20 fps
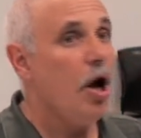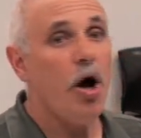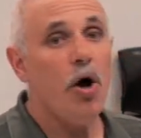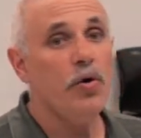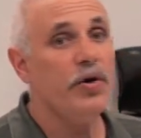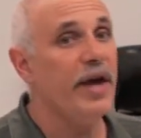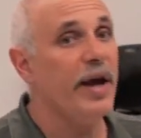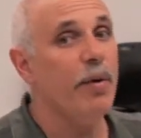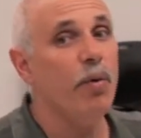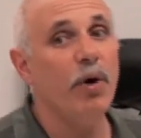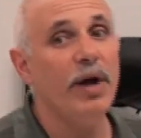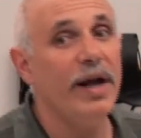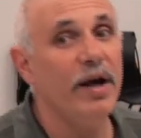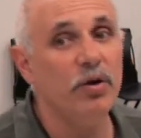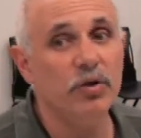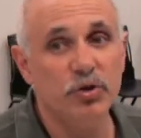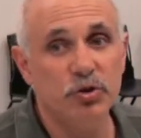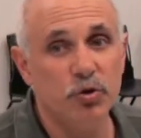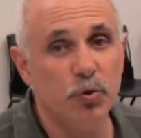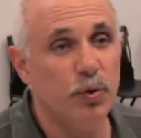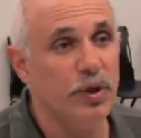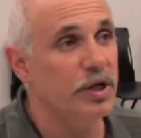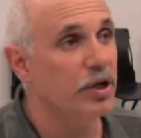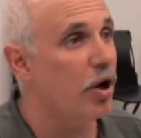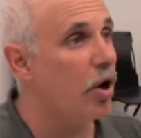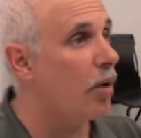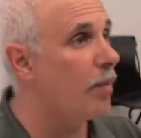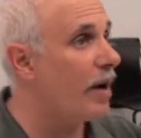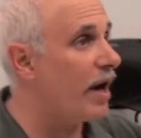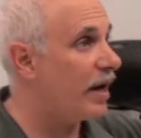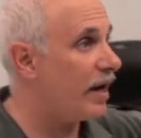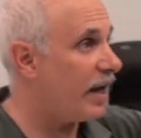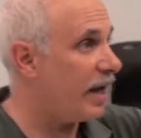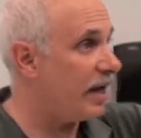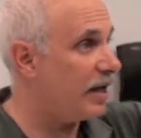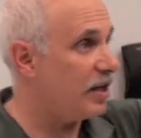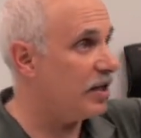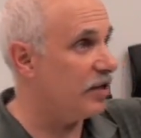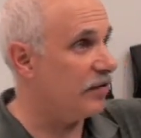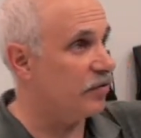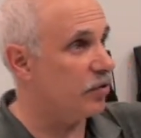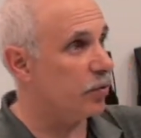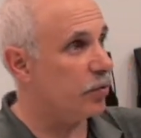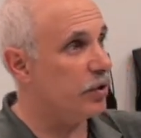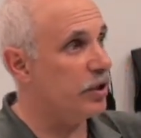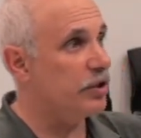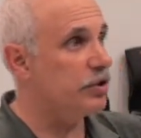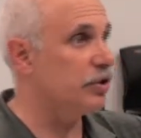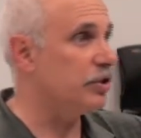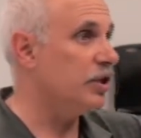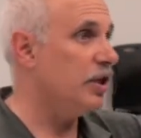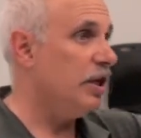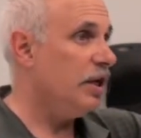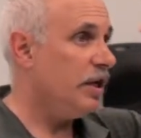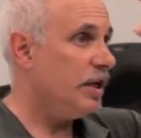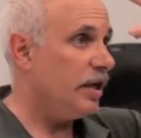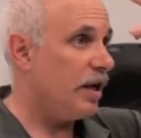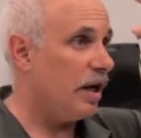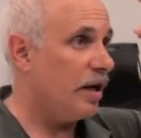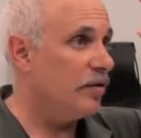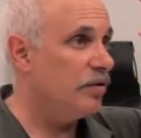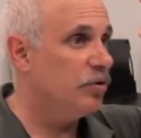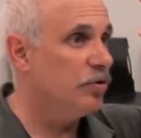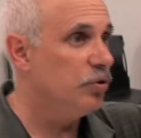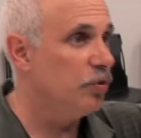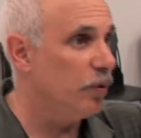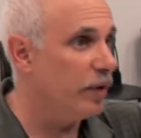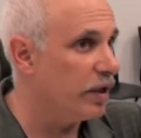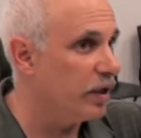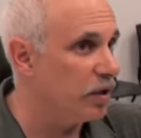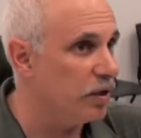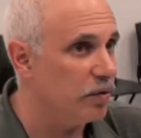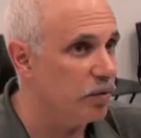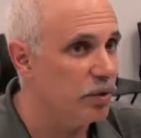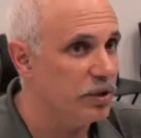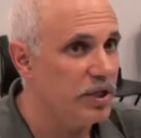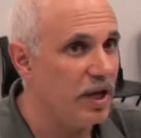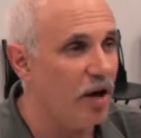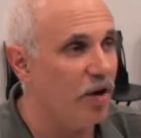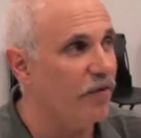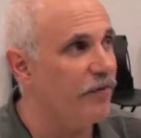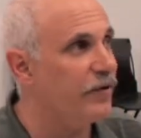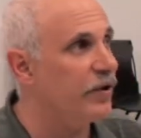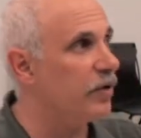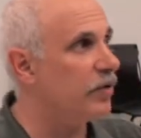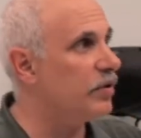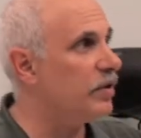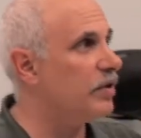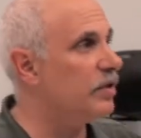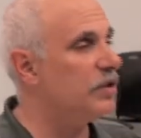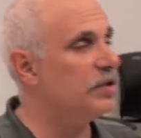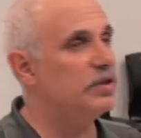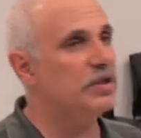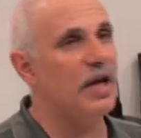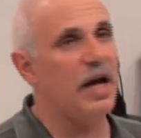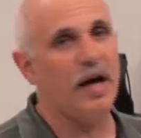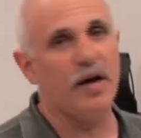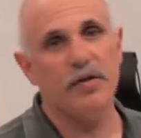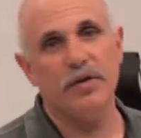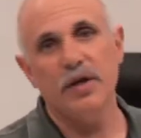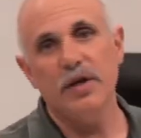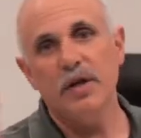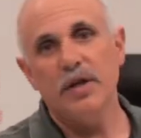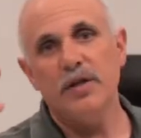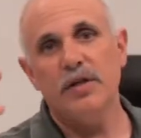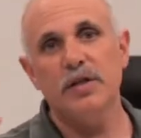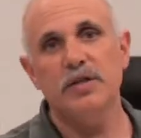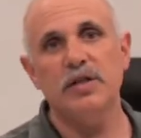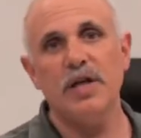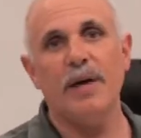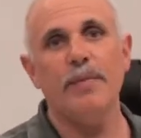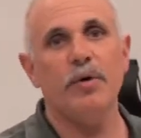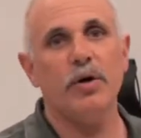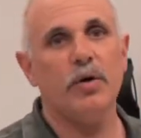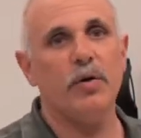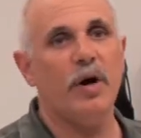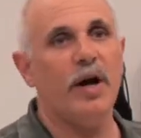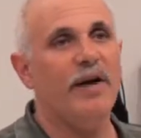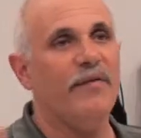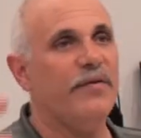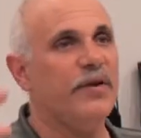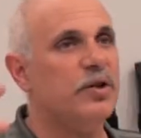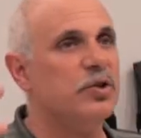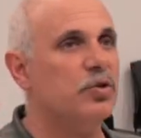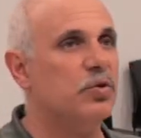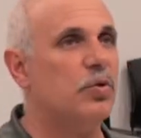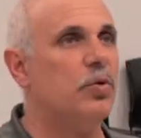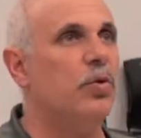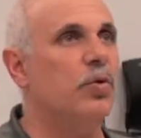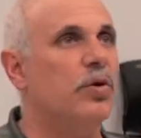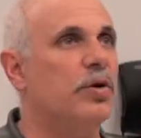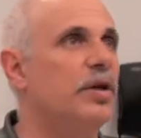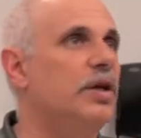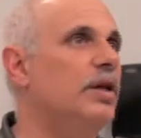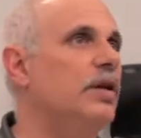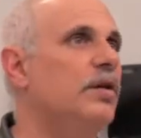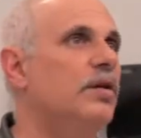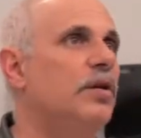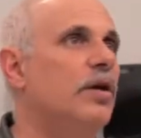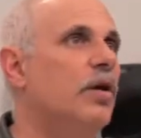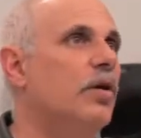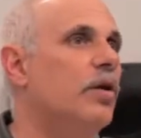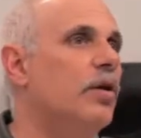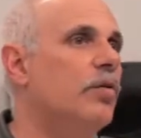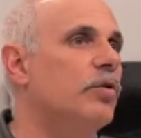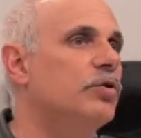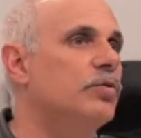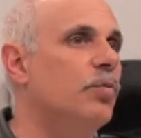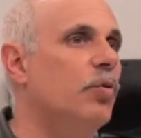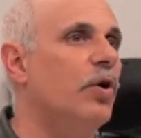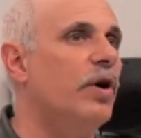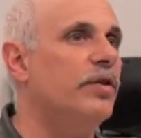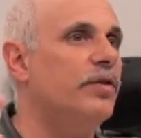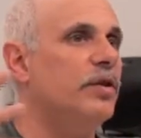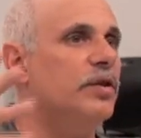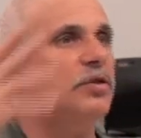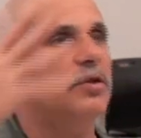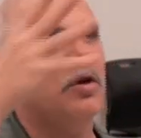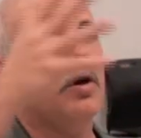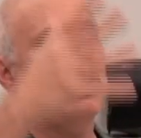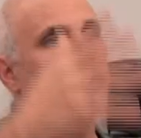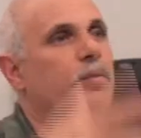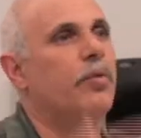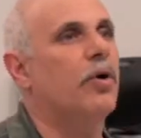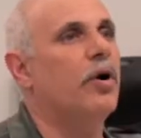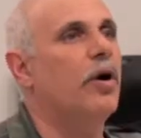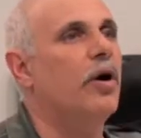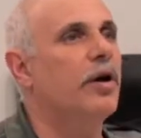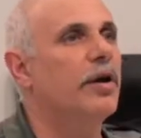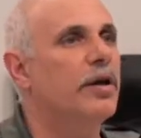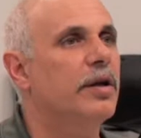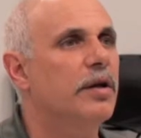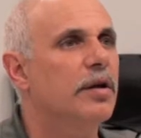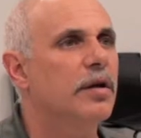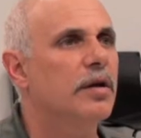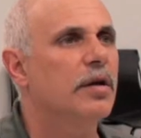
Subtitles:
Okay, what else do we know about any of the regions? New England was healthier than the South. The demographics, Courtney, there was more ethnic. Go ahead, Berhani.